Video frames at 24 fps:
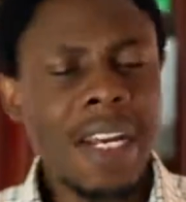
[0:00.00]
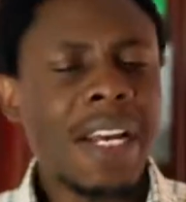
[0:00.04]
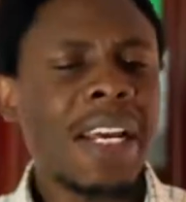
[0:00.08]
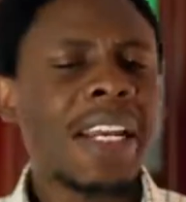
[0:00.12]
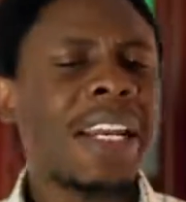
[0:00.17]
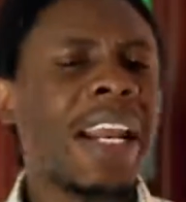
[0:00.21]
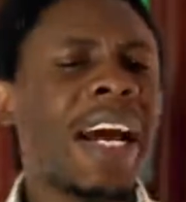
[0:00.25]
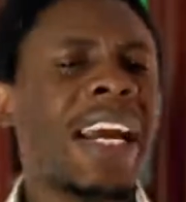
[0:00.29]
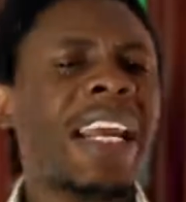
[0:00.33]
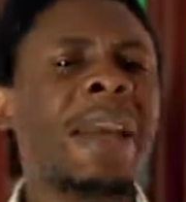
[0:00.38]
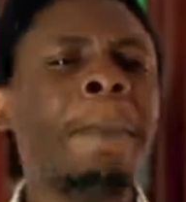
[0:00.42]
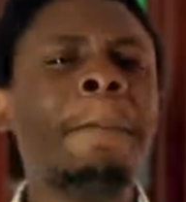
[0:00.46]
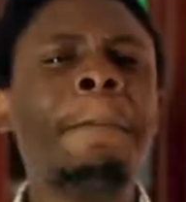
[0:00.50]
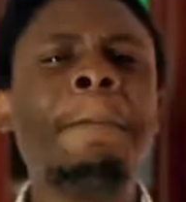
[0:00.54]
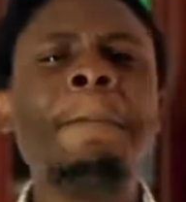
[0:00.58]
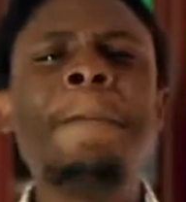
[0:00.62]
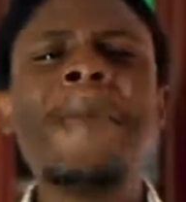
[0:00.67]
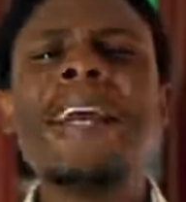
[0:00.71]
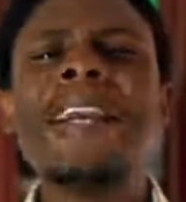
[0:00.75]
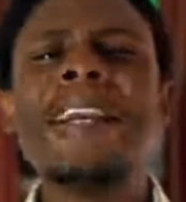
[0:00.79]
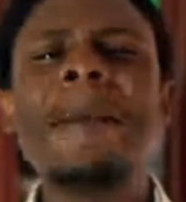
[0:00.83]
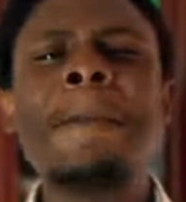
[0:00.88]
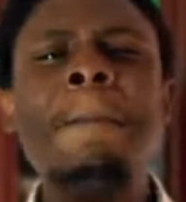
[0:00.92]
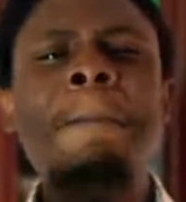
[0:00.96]
Now
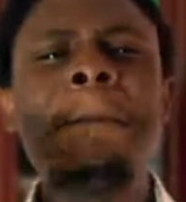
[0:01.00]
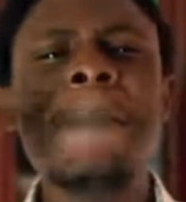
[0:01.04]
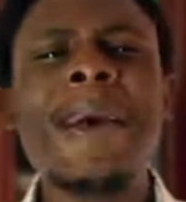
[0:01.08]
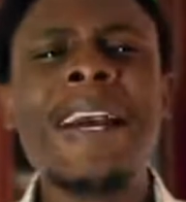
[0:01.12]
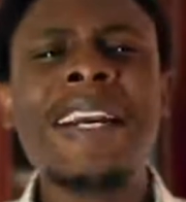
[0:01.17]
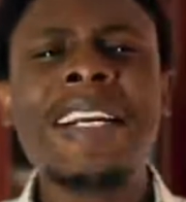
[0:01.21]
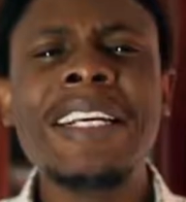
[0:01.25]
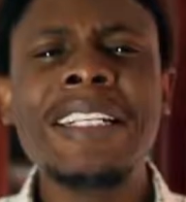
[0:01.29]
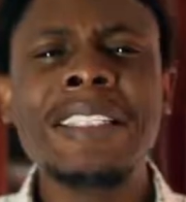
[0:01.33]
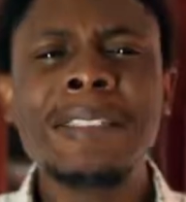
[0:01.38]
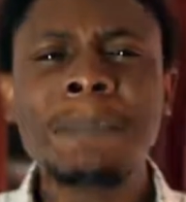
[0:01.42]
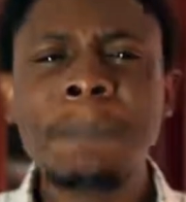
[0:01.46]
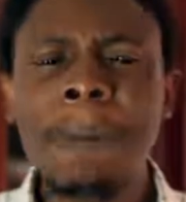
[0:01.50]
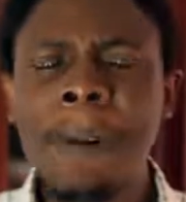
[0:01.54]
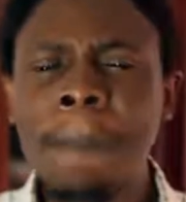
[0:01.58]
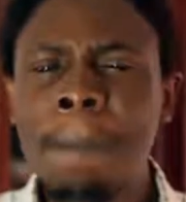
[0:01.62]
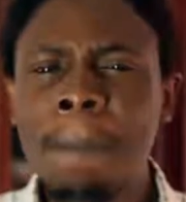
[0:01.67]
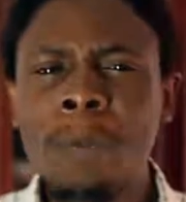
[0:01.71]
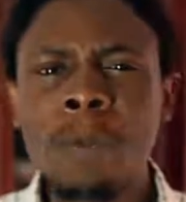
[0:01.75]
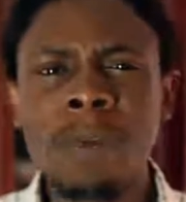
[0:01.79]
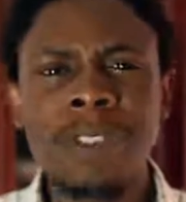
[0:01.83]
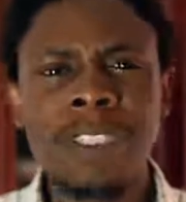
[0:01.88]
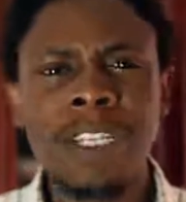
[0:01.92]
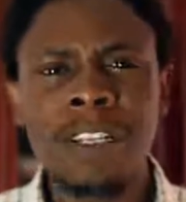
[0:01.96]
many
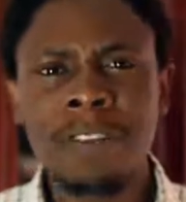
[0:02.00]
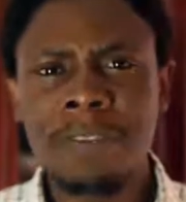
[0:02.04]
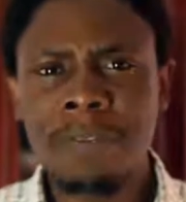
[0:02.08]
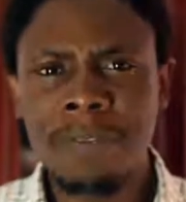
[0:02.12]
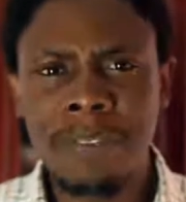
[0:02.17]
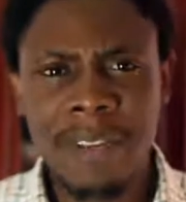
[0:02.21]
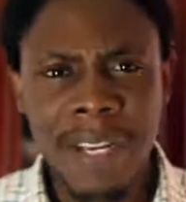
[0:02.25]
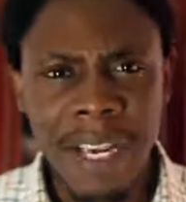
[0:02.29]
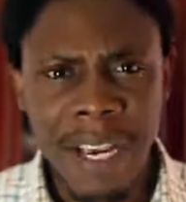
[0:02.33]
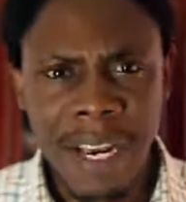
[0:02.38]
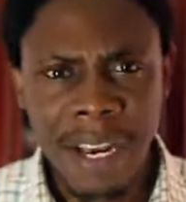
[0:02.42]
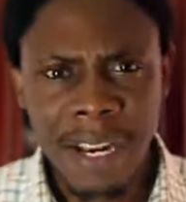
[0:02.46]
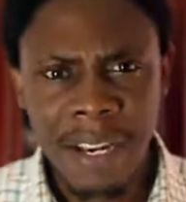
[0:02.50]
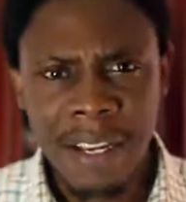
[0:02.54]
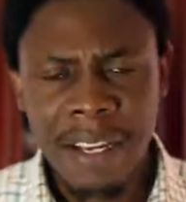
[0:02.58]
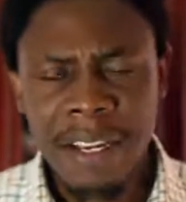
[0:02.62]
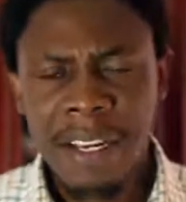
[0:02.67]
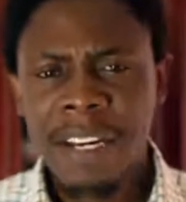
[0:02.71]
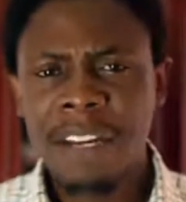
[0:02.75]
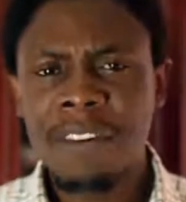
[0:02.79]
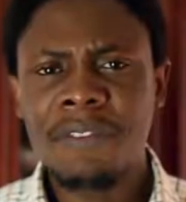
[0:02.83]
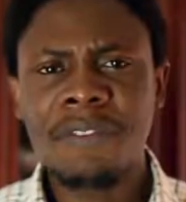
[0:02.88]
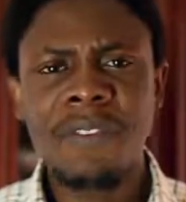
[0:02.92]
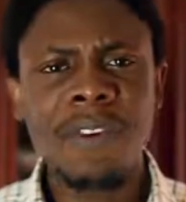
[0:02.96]
people, they fear.
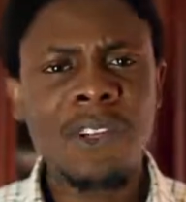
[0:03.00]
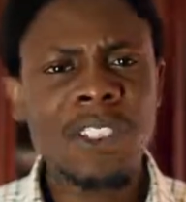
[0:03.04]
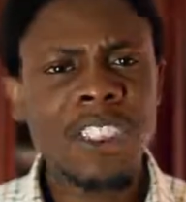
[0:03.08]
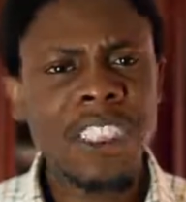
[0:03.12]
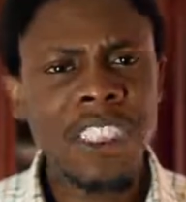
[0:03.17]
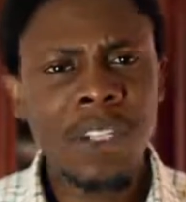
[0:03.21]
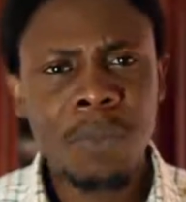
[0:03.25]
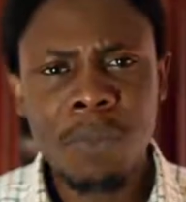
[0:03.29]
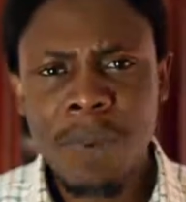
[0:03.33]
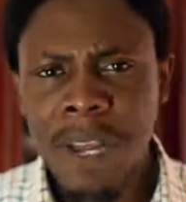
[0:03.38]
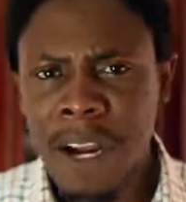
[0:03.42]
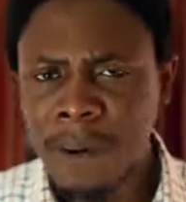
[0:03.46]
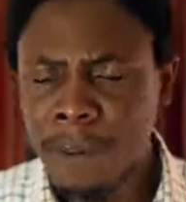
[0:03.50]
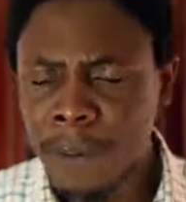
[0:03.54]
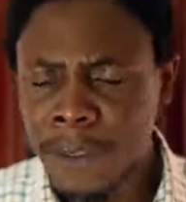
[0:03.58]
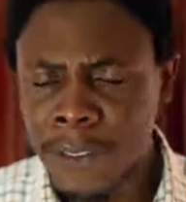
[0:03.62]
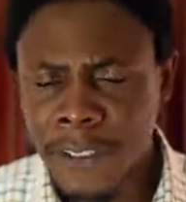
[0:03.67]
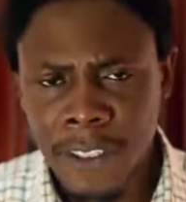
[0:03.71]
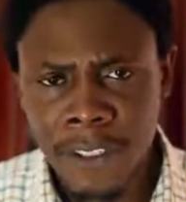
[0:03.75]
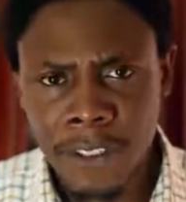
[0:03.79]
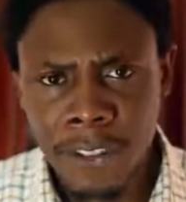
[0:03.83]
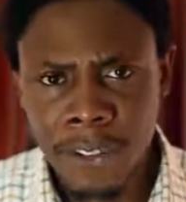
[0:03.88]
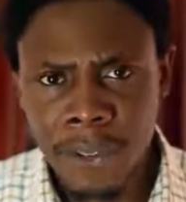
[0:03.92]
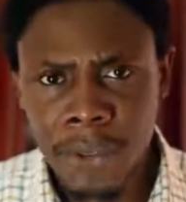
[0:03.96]
First thing I go
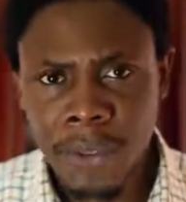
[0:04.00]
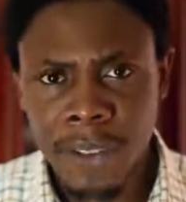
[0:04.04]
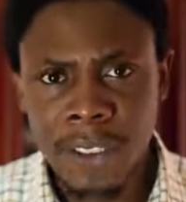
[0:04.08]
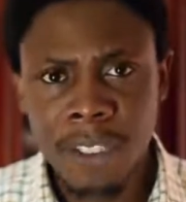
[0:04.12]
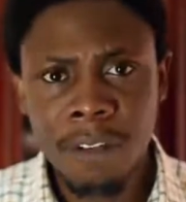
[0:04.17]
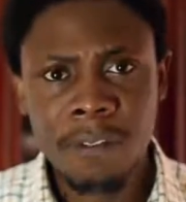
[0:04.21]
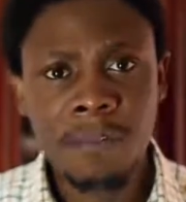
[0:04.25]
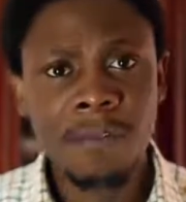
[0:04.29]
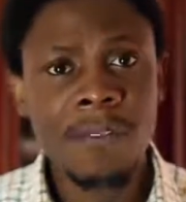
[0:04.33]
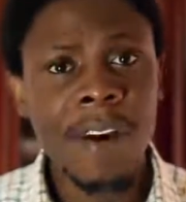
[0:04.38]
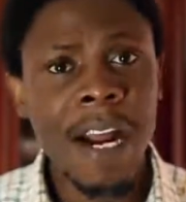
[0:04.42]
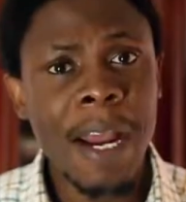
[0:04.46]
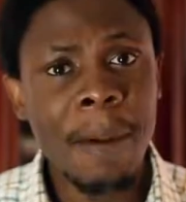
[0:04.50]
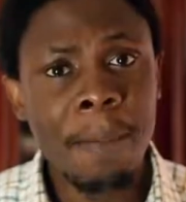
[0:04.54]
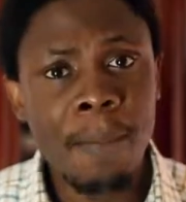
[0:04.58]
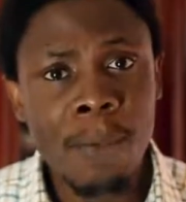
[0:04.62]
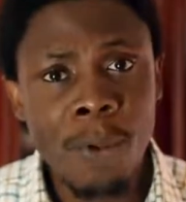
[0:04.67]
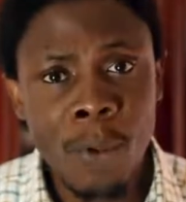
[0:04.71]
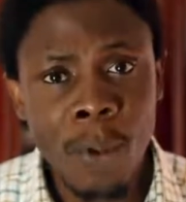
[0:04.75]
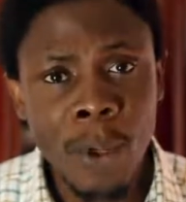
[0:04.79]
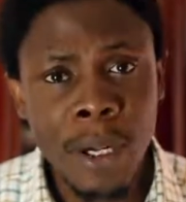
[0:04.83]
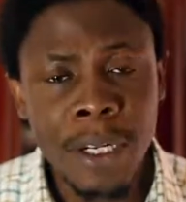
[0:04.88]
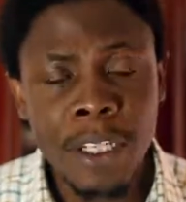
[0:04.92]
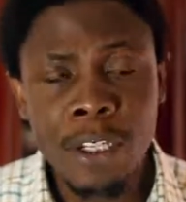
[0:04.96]
say to you, say
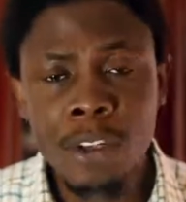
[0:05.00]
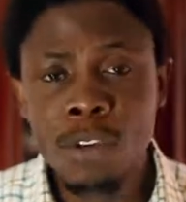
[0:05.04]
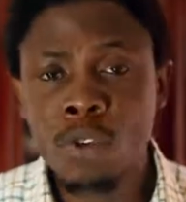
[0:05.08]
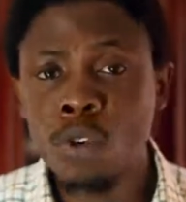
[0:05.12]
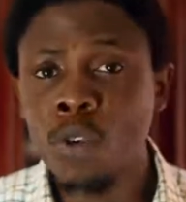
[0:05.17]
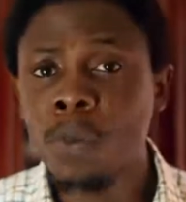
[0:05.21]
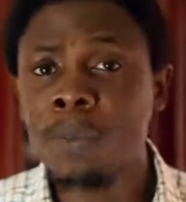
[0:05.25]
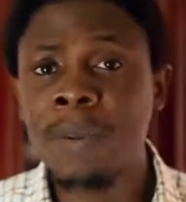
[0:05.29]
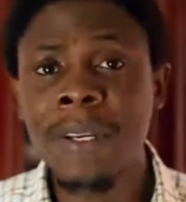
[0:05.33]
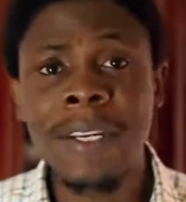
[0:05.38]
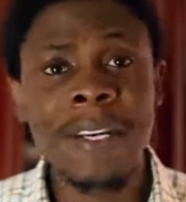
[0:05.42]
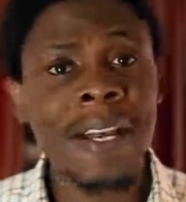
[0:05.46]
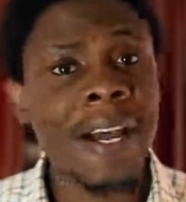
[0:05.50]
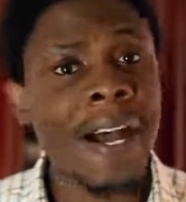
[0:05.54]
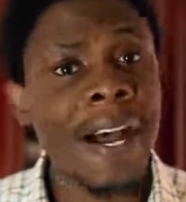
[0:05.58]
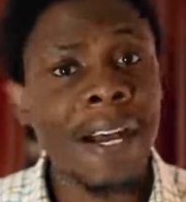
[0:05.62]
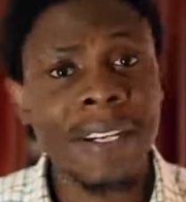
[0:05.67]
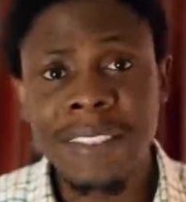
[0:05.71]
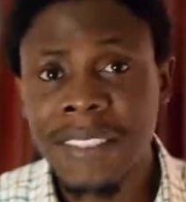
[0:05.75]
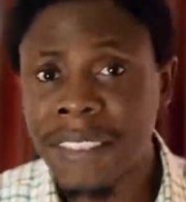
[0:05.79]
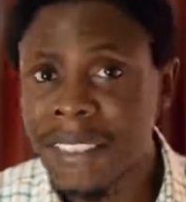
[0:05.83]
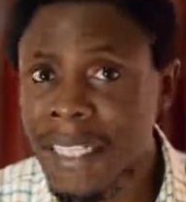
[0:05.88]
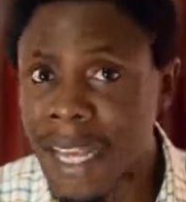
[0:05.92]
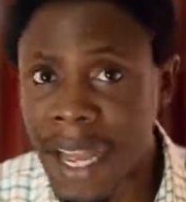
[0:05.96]
fibroid no be
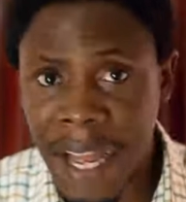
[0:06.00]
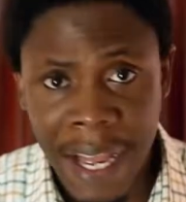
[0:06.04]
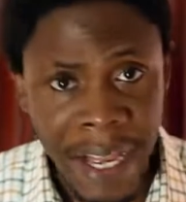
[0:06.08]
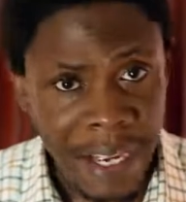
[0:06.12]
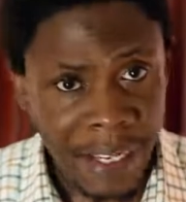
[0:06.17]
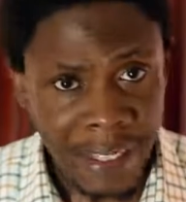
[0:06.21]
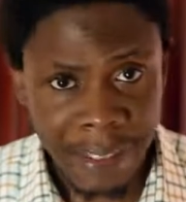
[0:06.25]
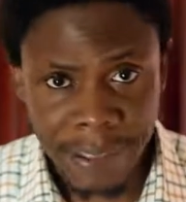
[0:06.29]
cancer.